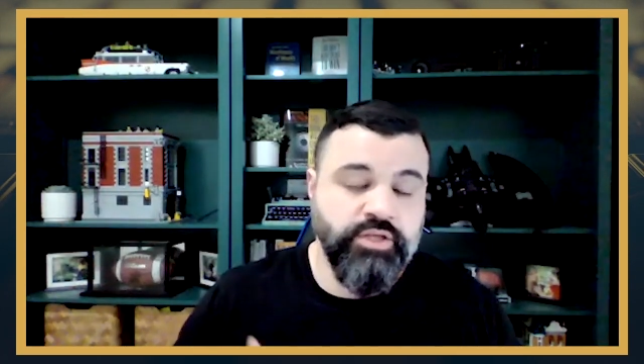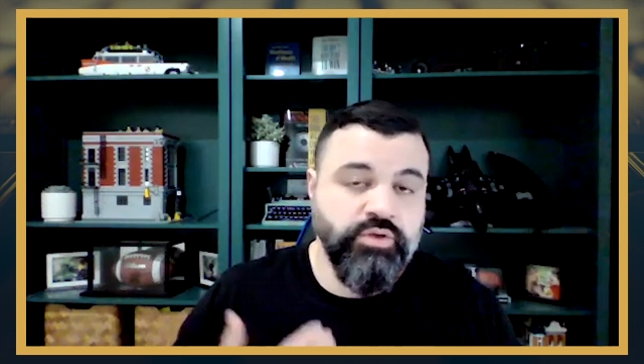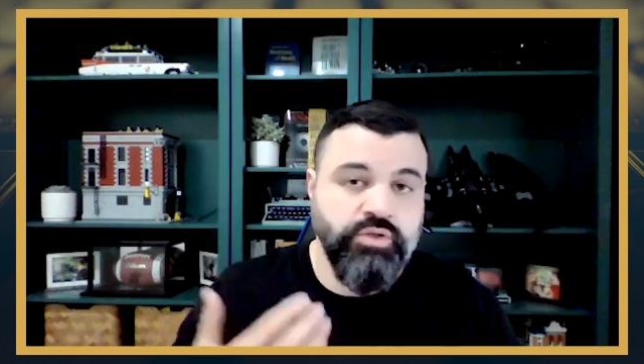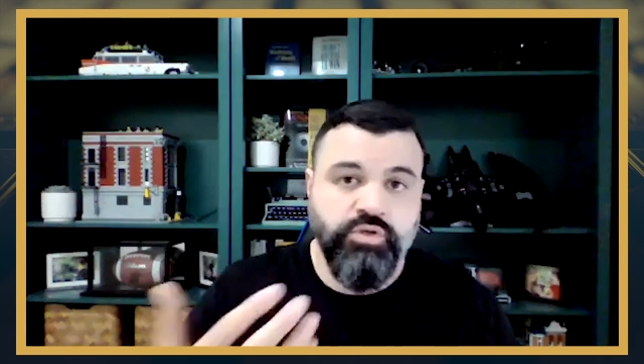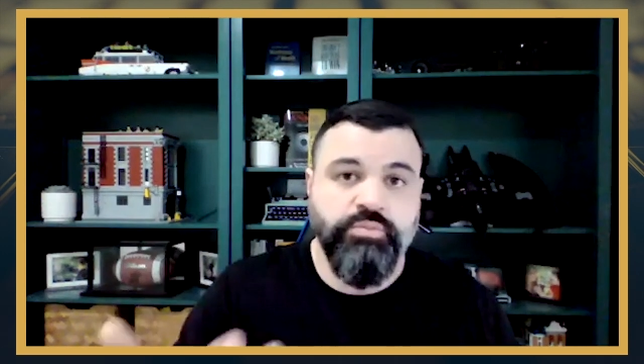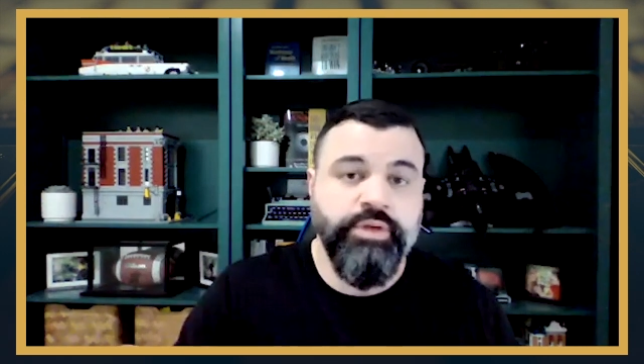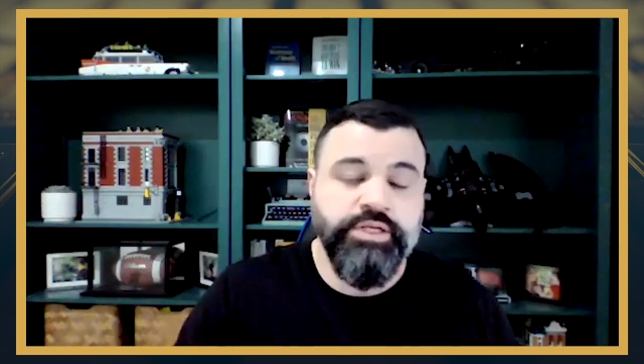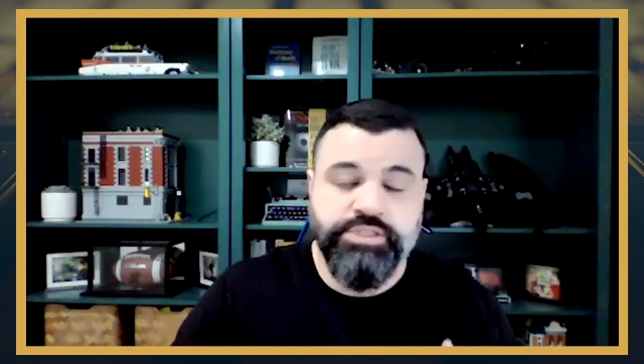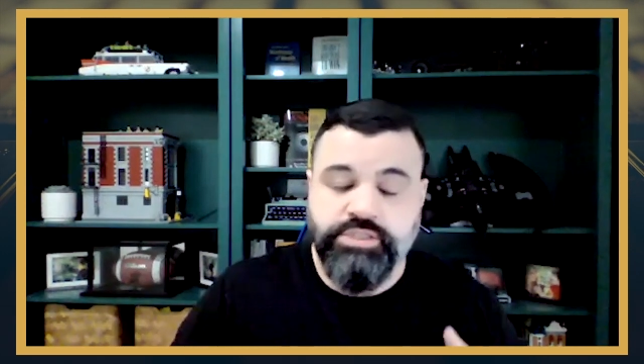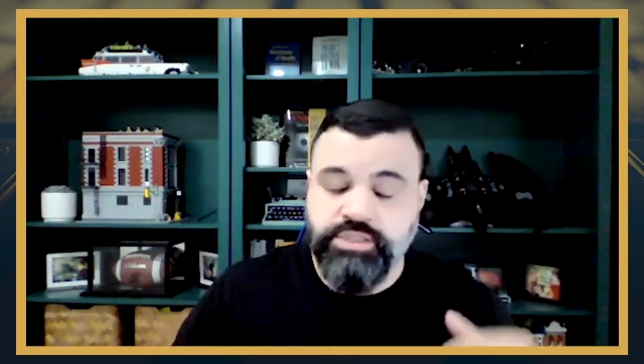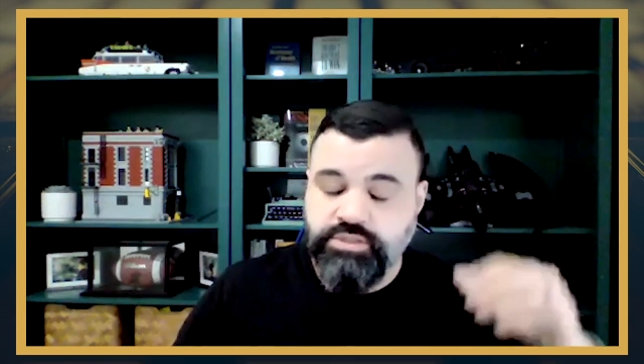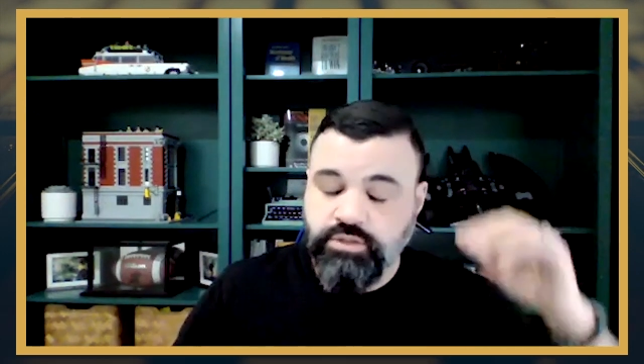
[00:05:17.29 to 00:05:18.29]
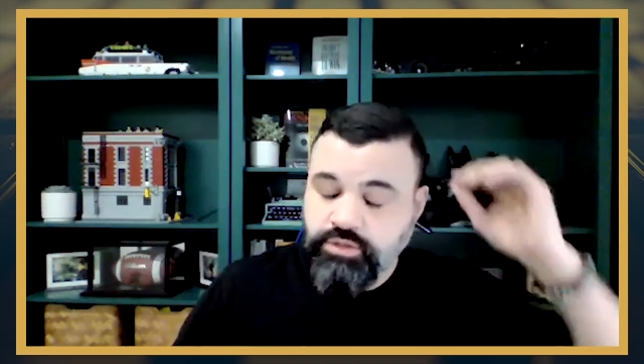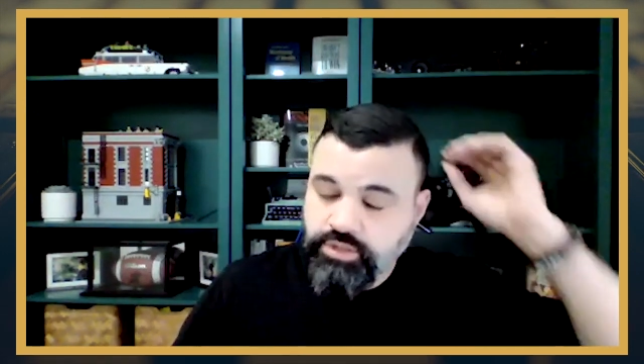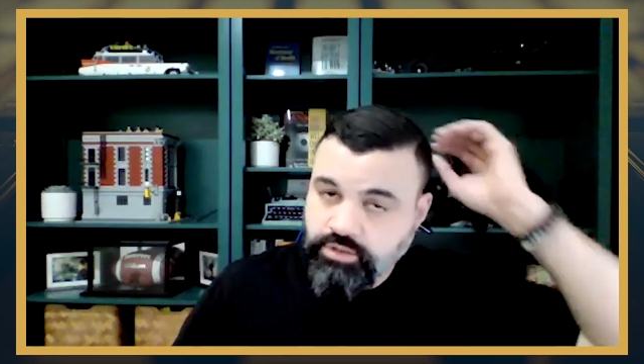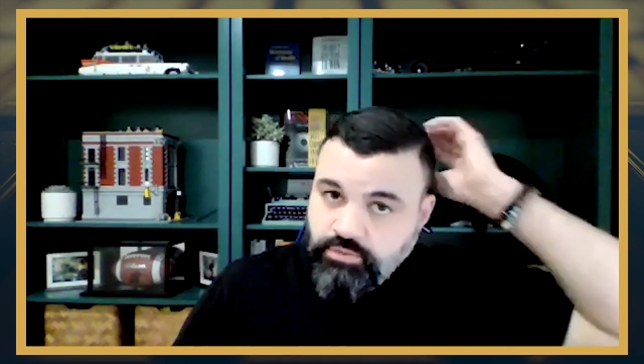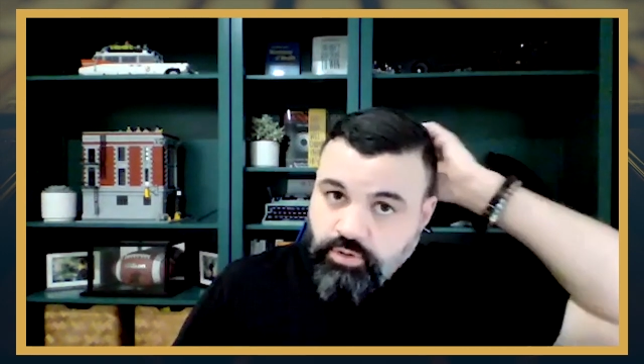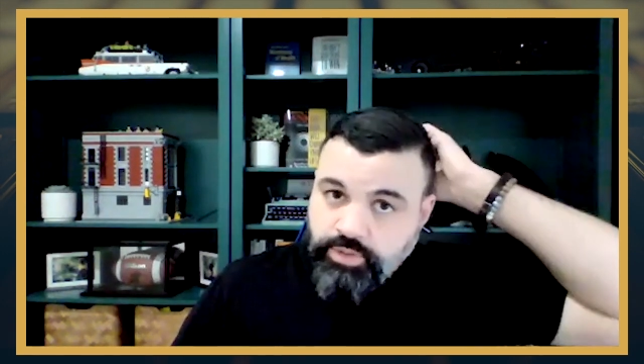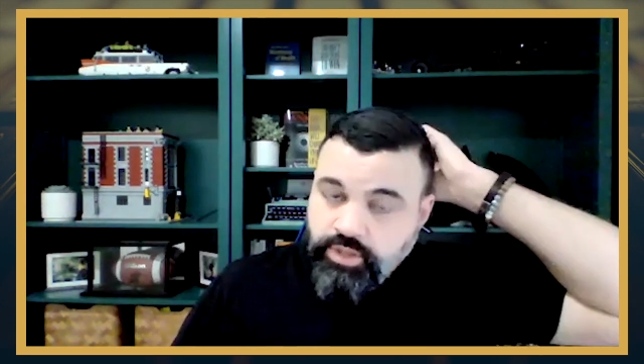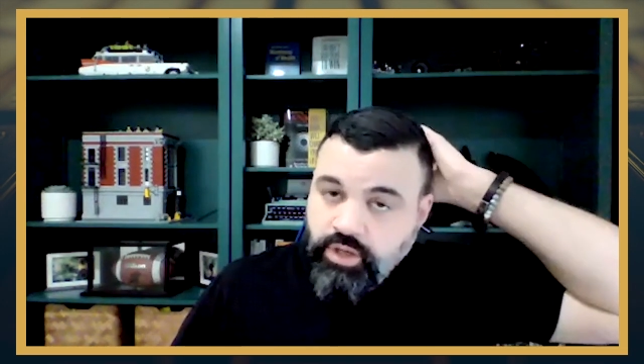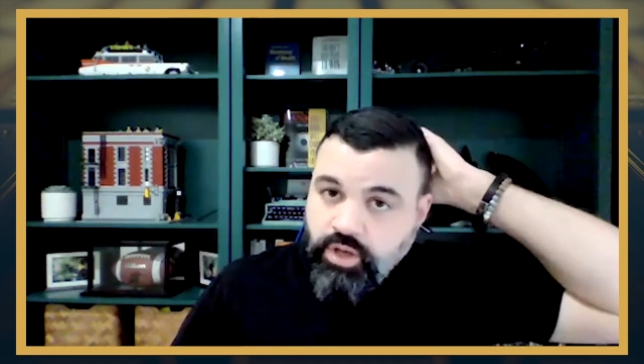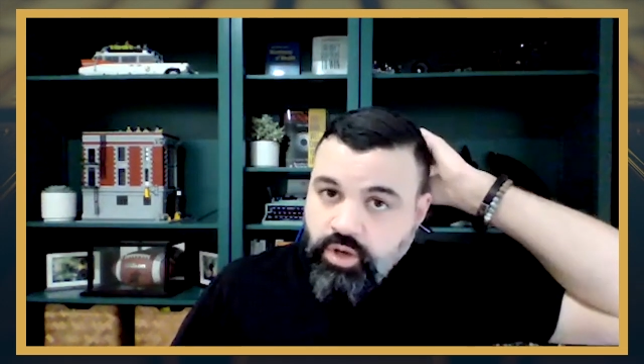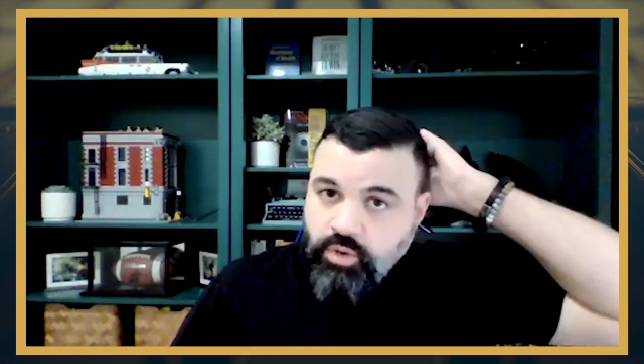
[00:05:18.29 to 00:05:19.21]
You mentioned this earlier, Roman.